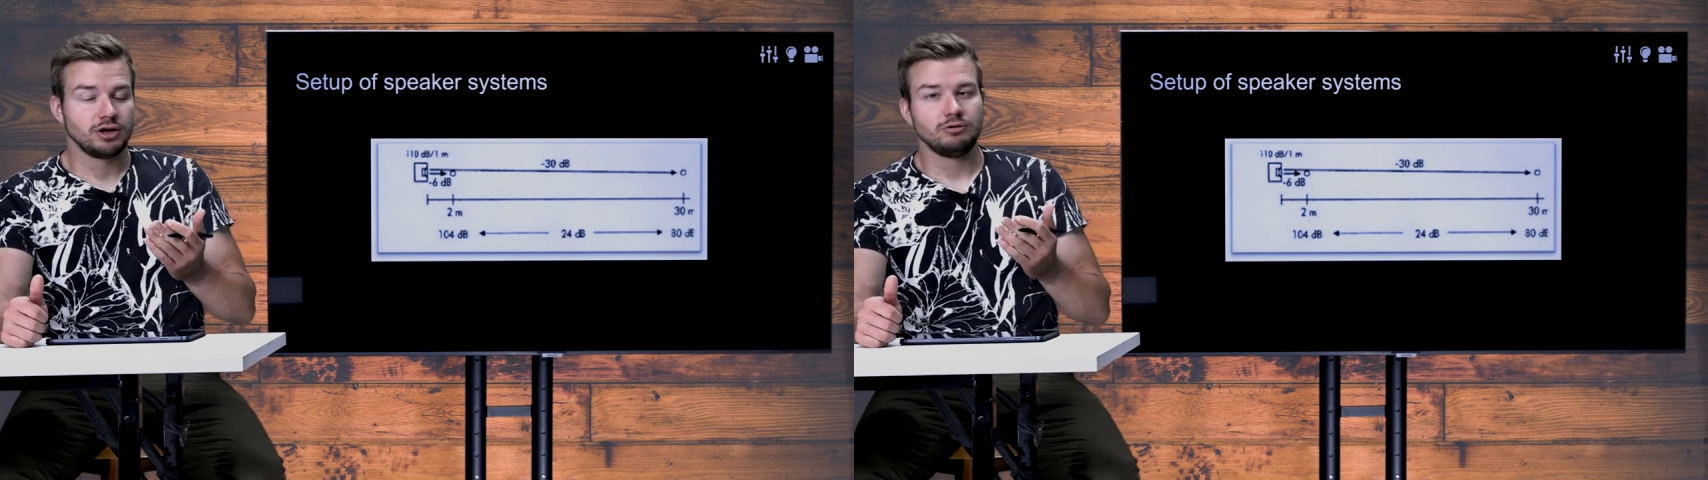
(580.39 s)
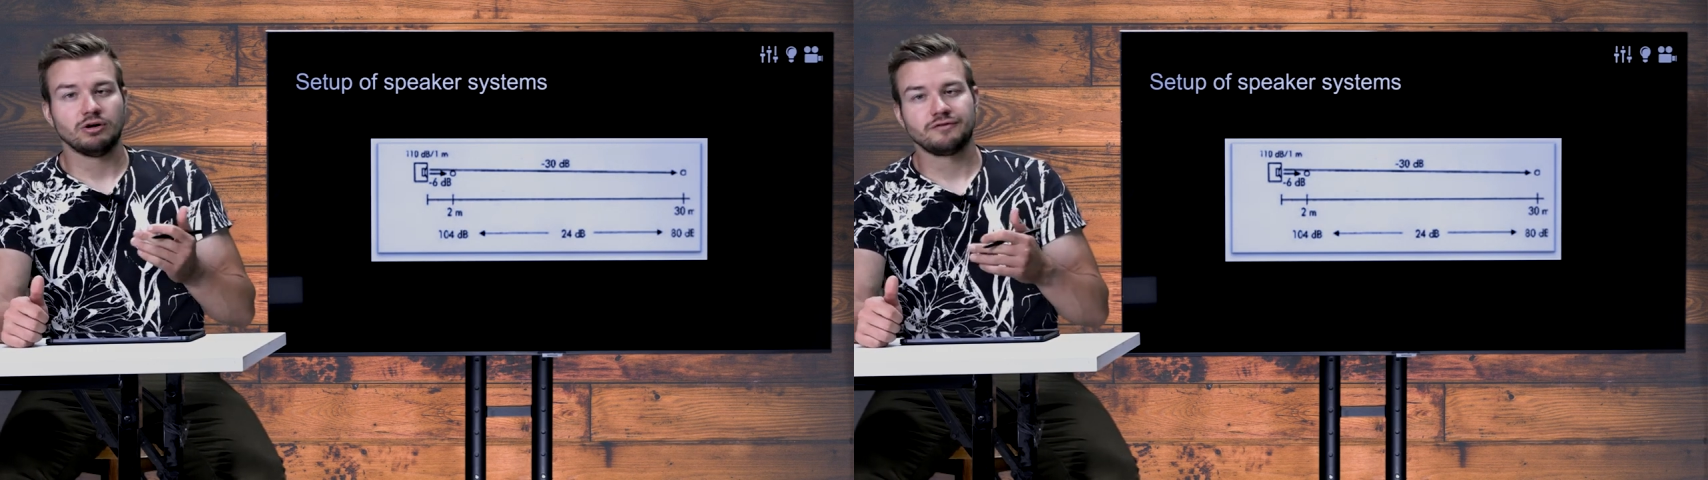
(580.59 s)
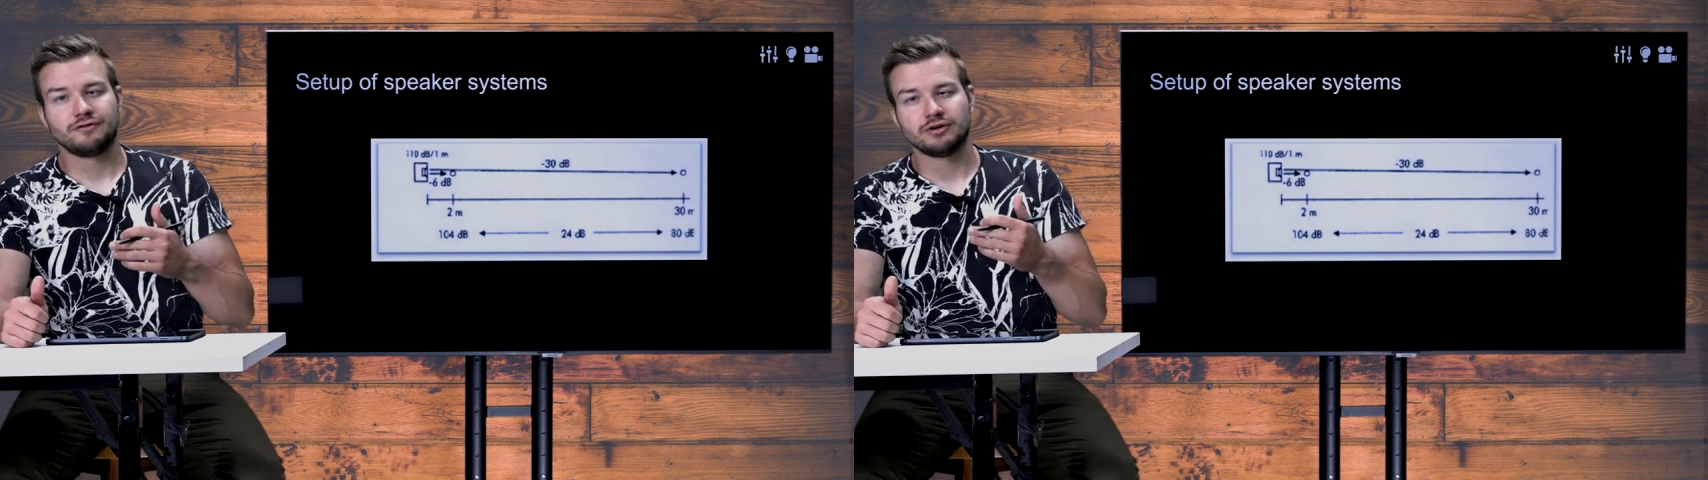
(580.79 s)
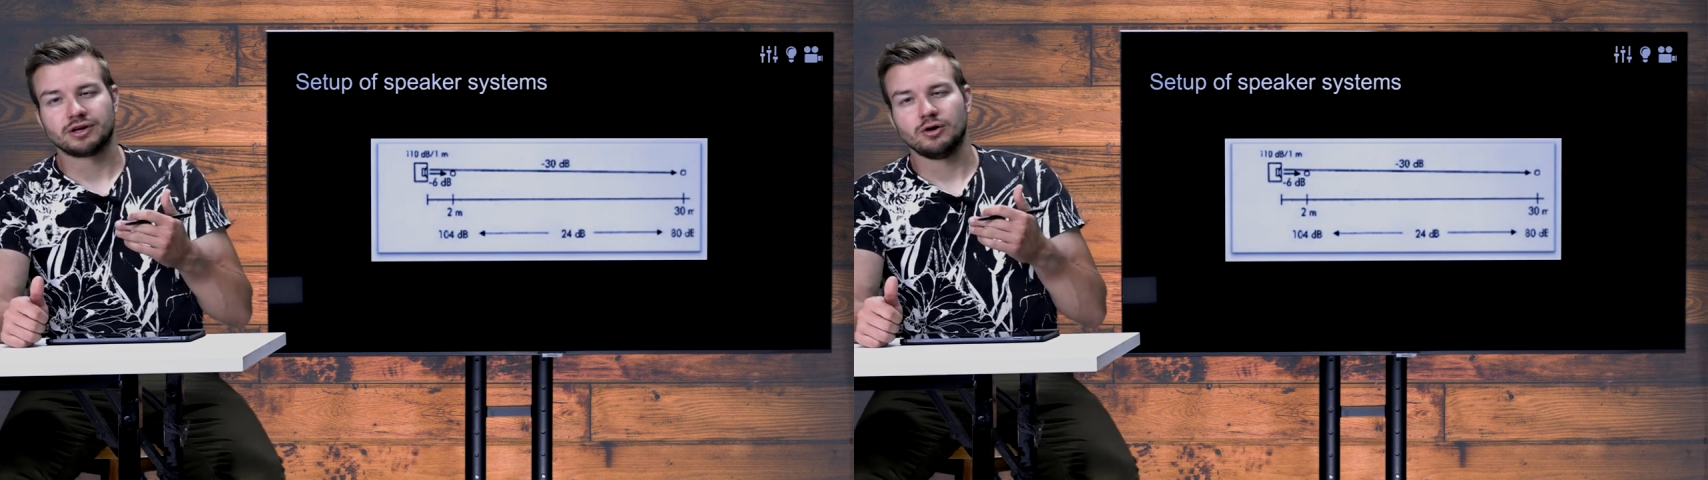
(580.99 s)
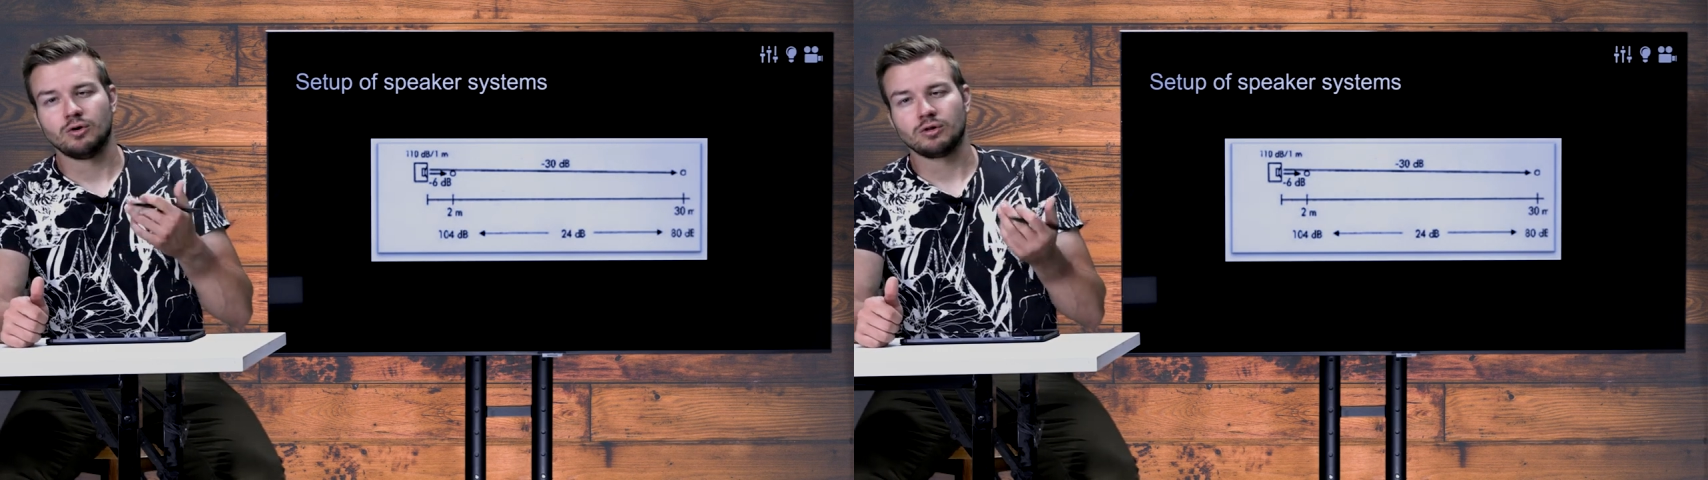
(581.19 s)
You want for
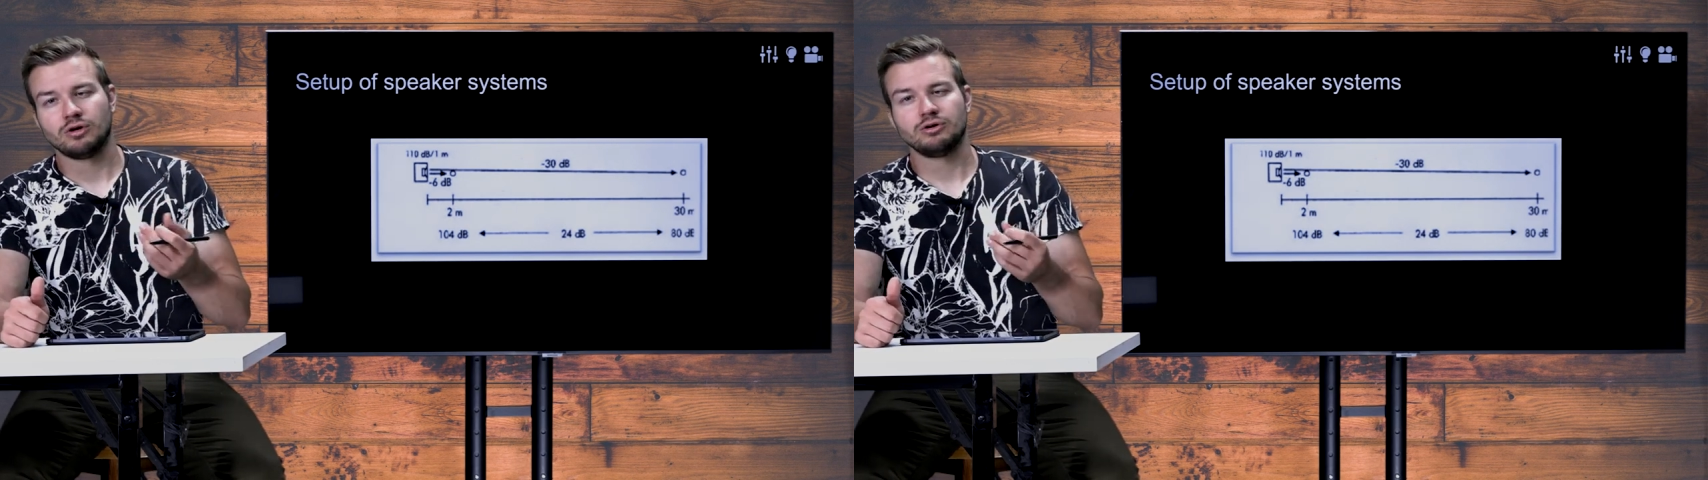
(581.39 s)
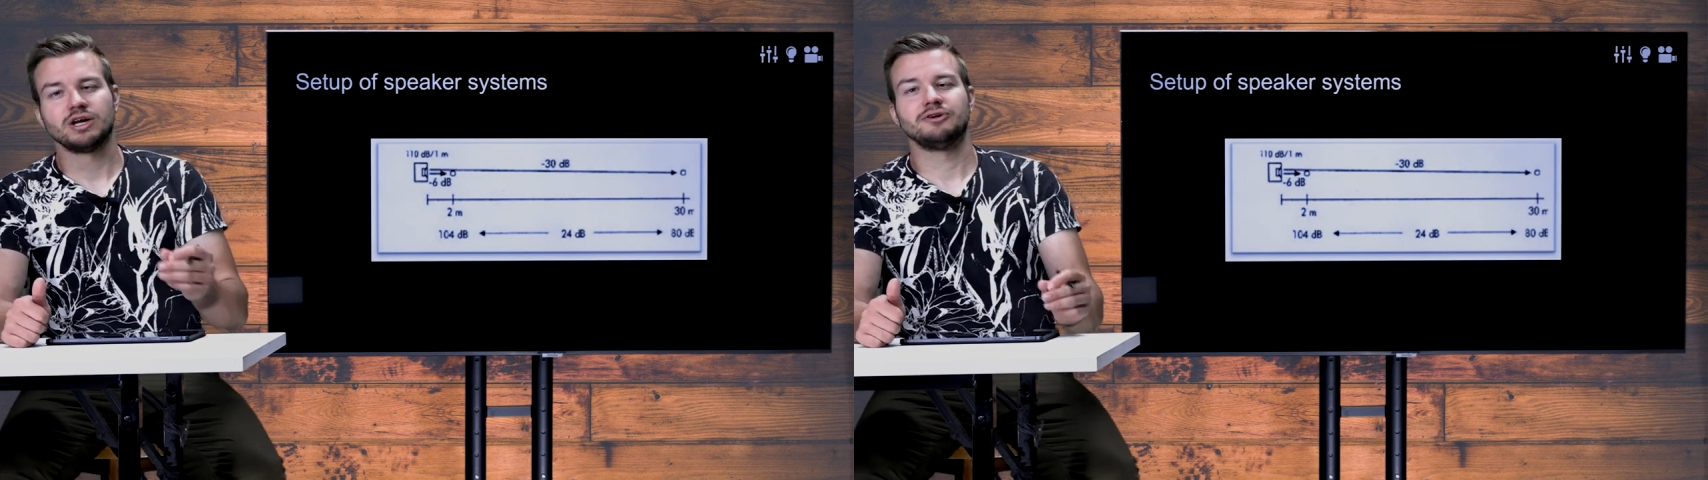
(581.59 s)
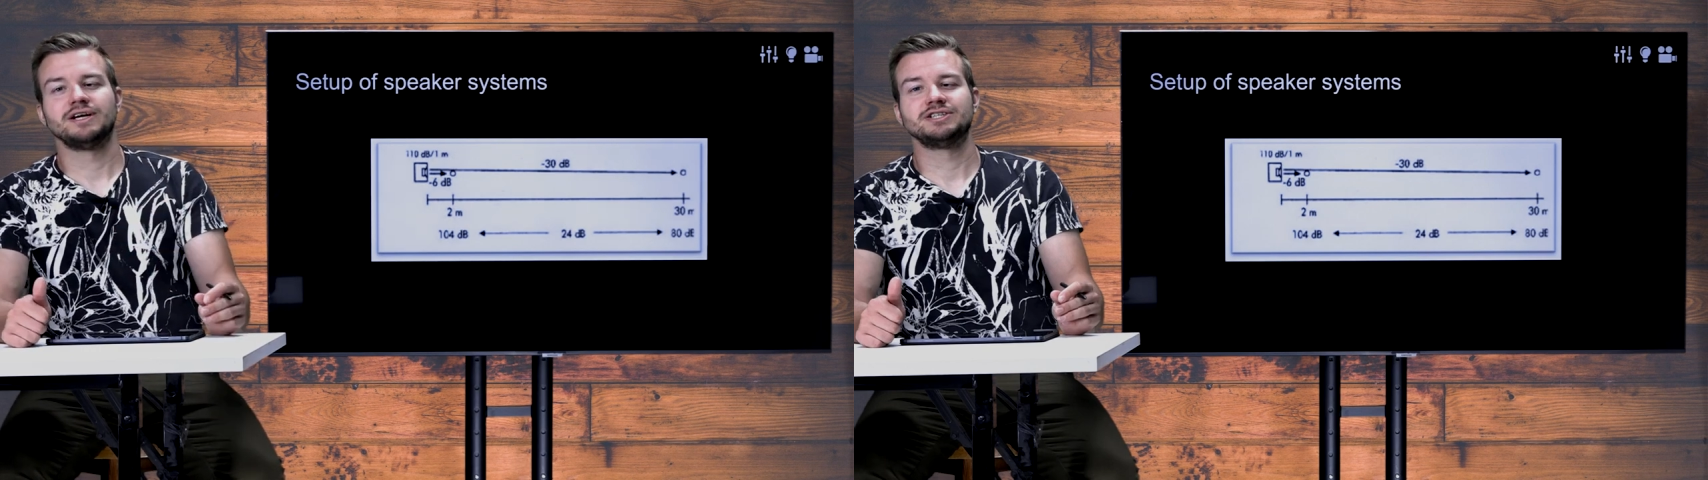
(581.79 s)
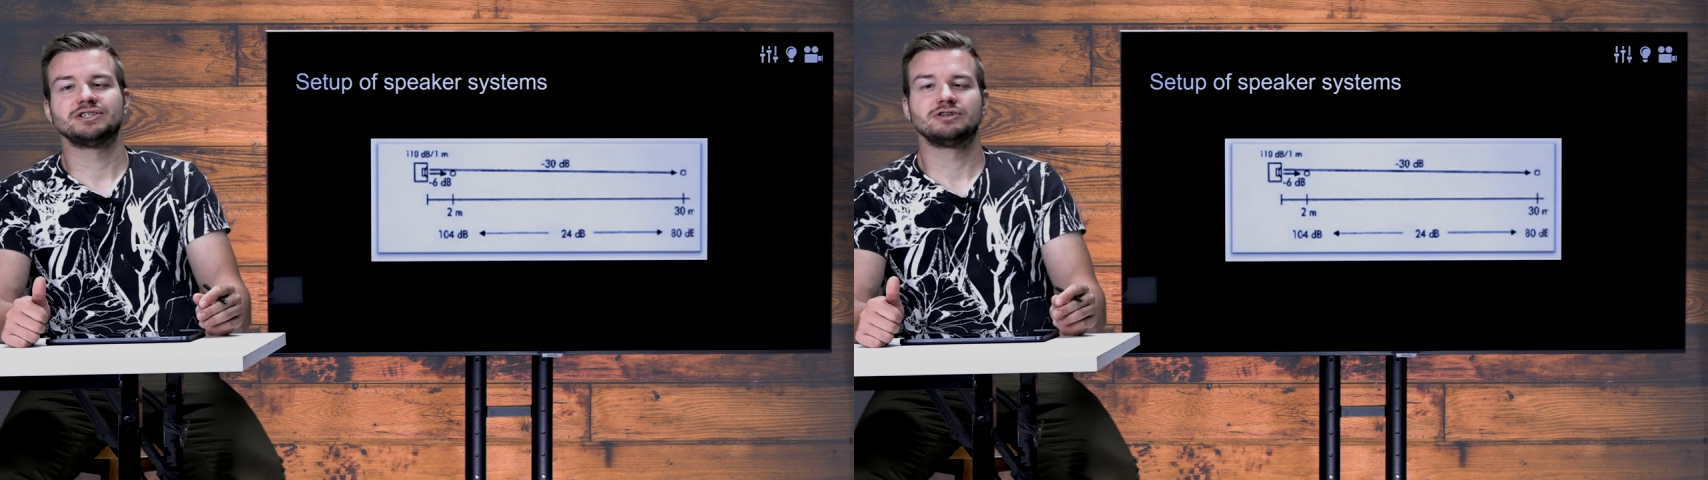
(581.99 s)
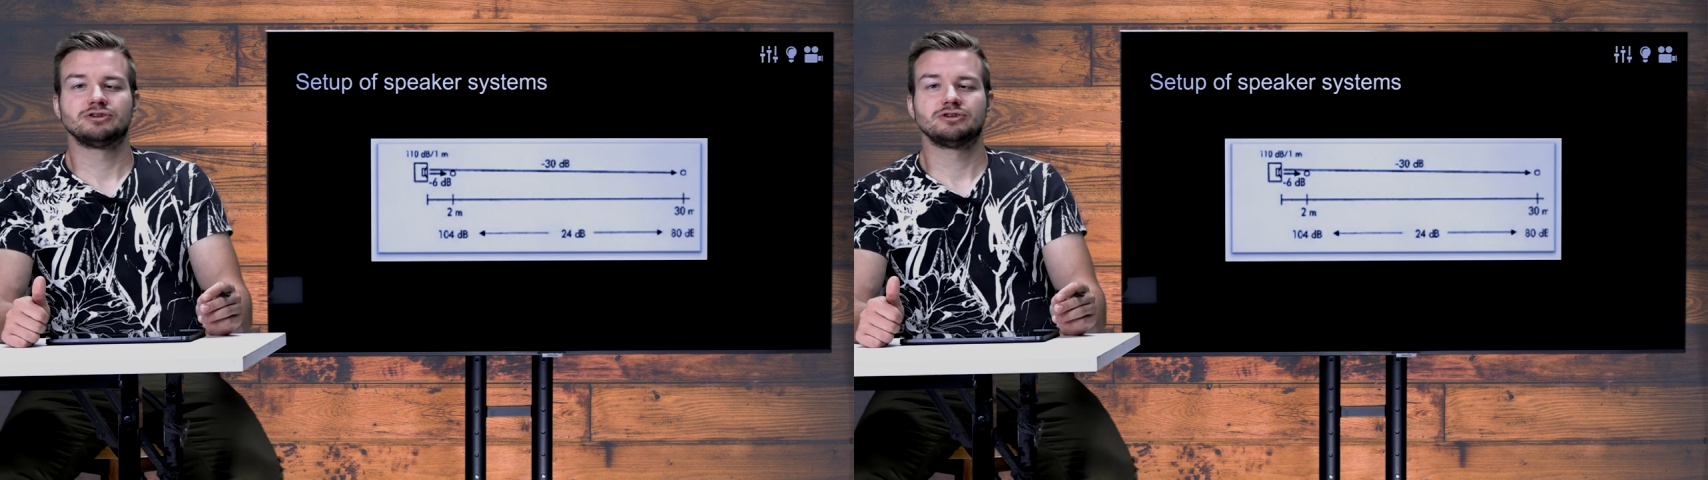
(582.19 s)
the whole congregation,